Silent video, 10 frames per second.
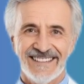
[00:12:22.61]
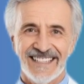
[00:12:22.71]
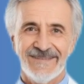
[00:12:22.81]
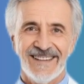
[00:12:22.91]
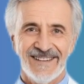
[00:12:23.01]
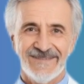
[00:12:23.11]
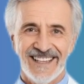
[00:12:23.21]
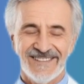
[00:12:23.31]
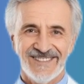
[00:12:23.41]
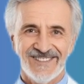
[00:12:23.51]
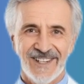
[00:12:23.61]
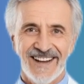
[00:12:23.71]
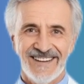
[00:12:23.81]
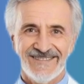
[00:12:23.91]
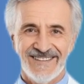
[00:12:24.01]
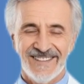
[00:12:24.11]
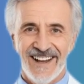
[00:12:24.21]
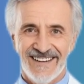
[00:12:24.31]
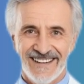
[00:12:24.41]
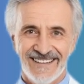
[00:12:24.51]
keeping your muscles stronger for
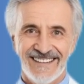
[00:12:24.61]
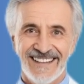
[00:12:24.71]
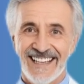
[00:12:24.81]
longer.